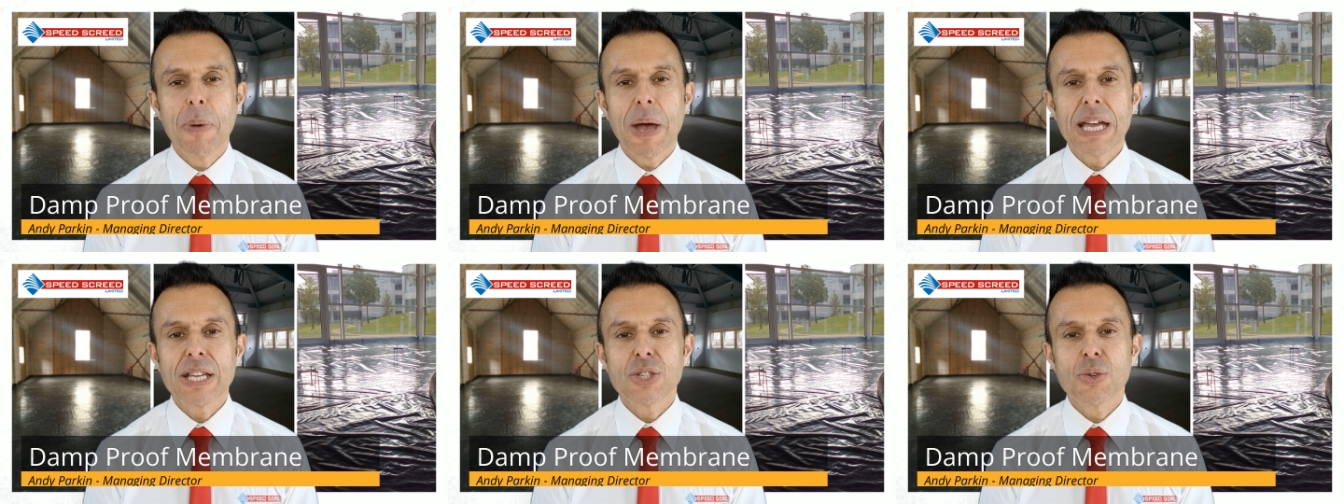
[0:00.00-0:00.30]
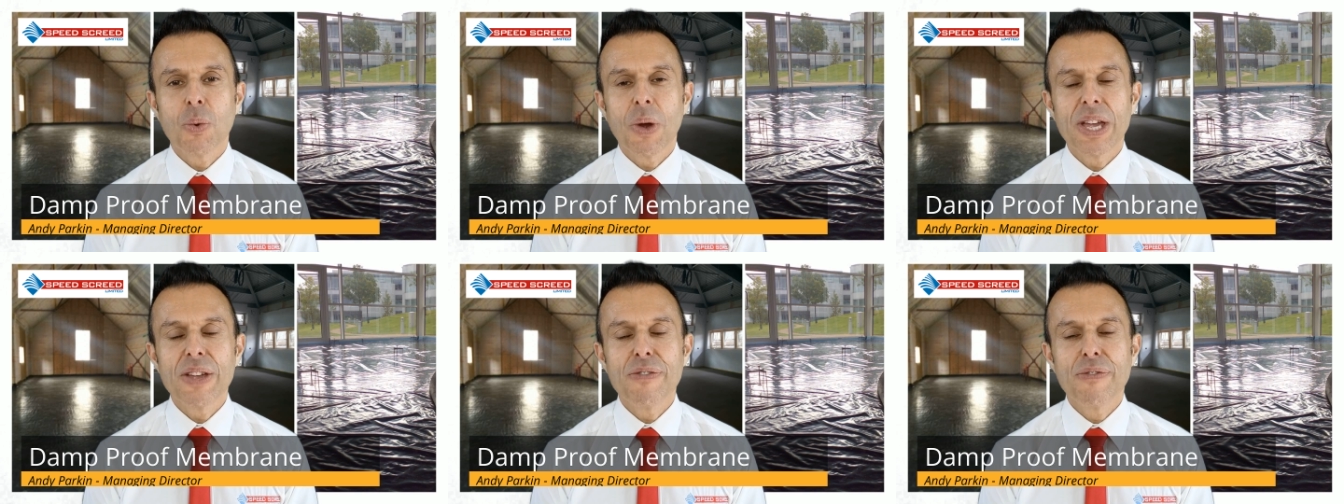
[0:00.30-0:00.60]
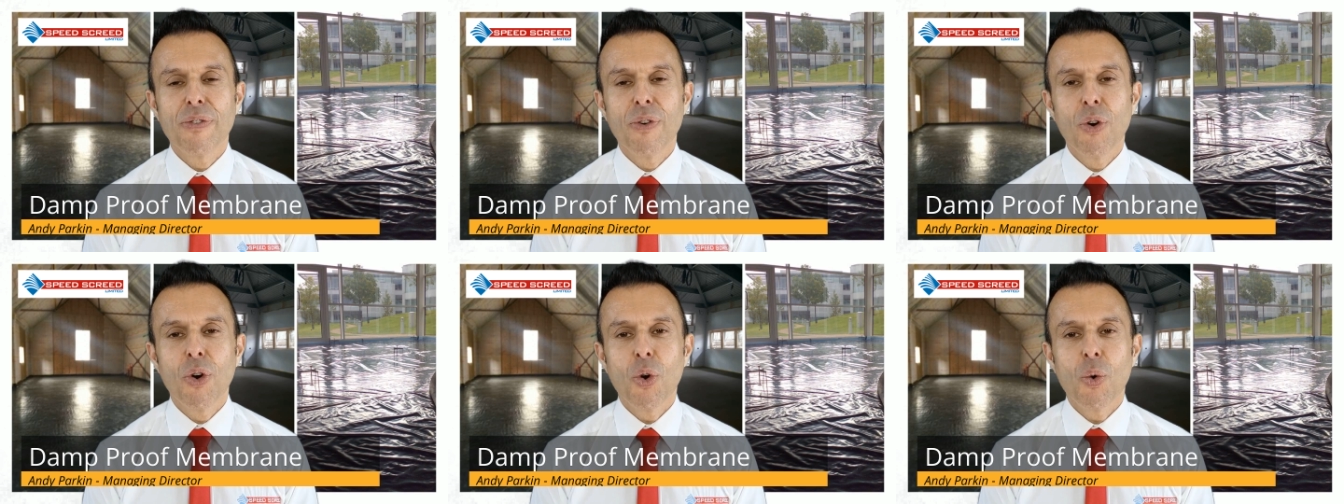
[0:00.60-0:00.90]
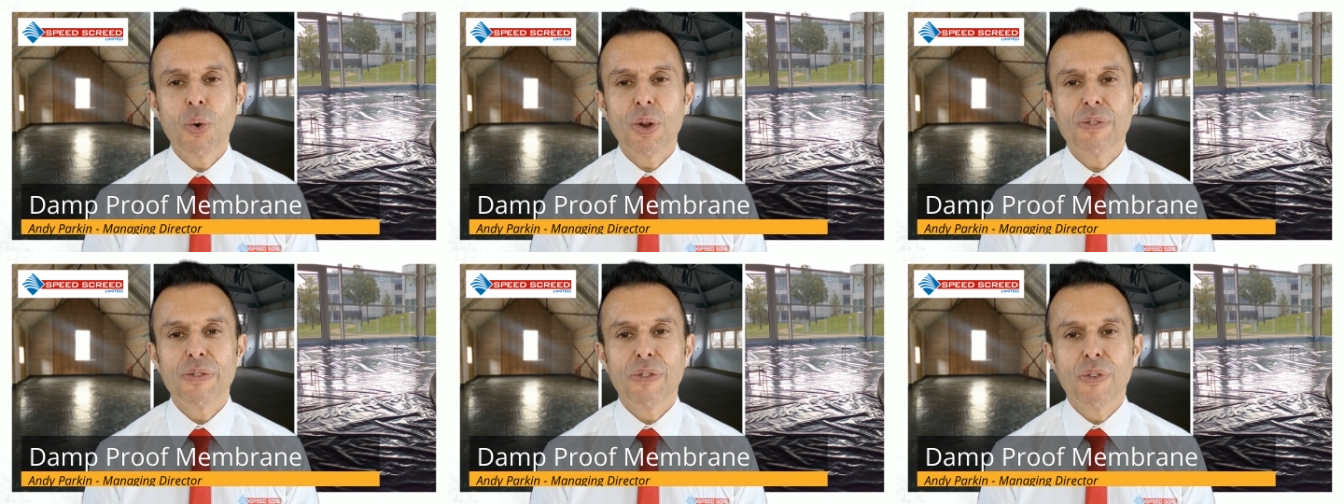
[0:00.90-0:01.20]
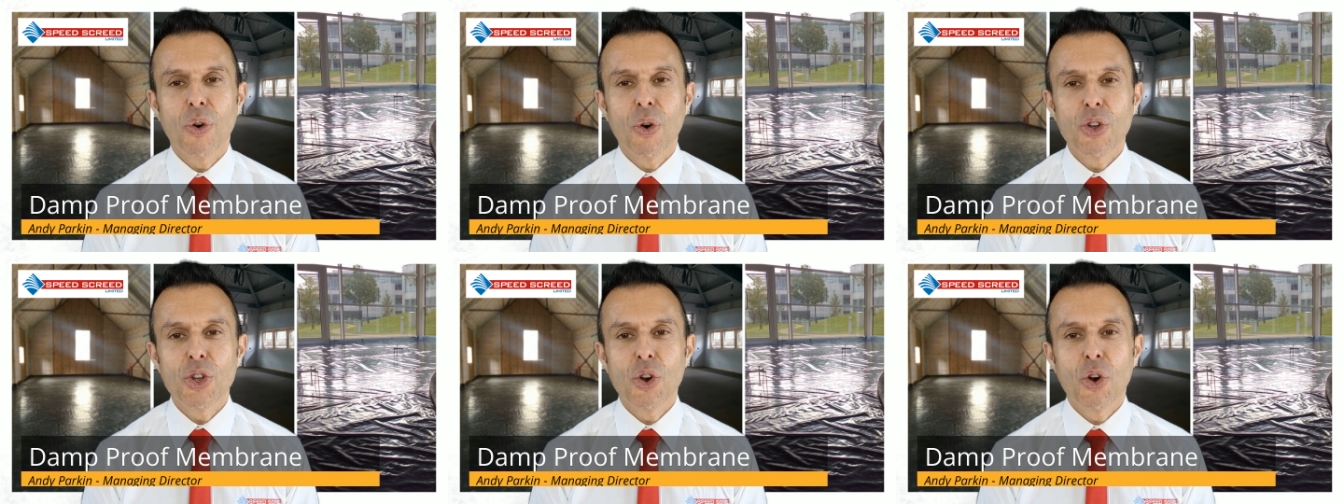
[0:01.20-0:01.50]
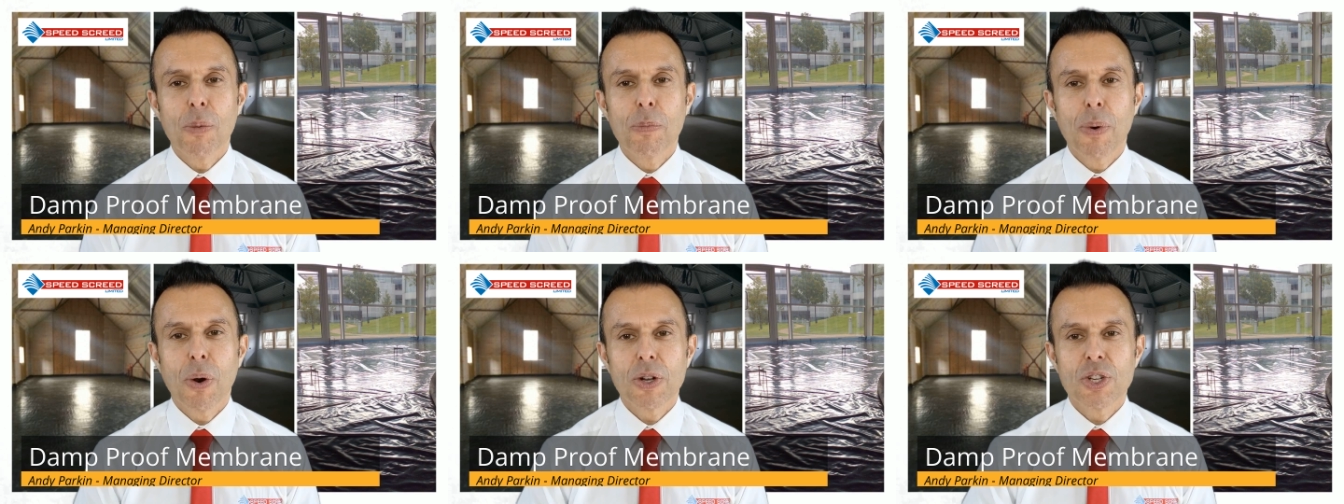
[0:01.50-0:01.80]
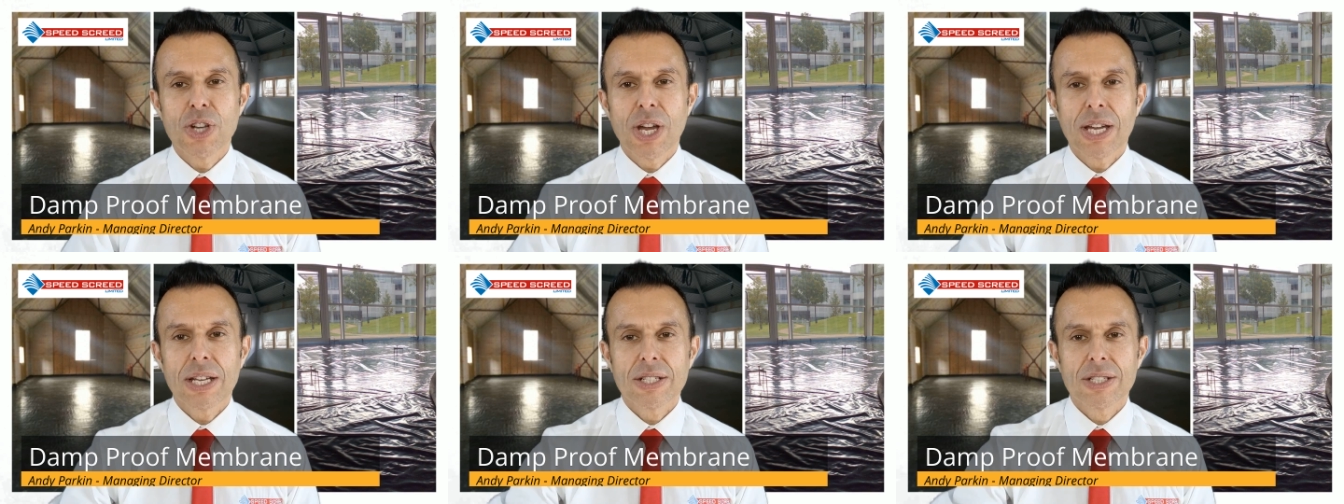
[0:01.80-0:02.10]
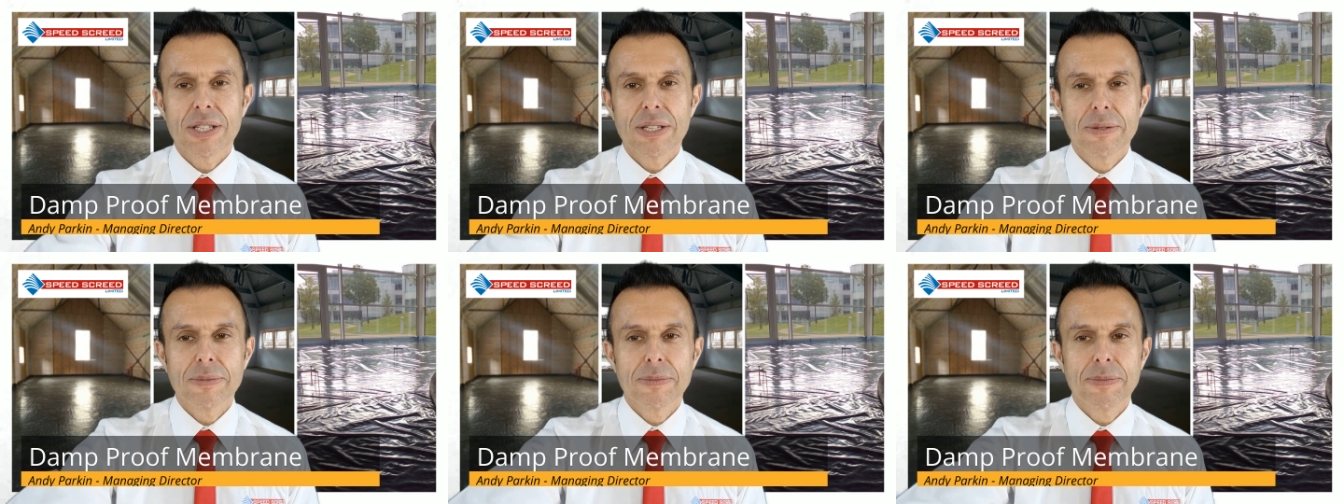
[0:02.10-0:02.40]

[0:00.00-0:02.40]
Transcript: best way forward for your project.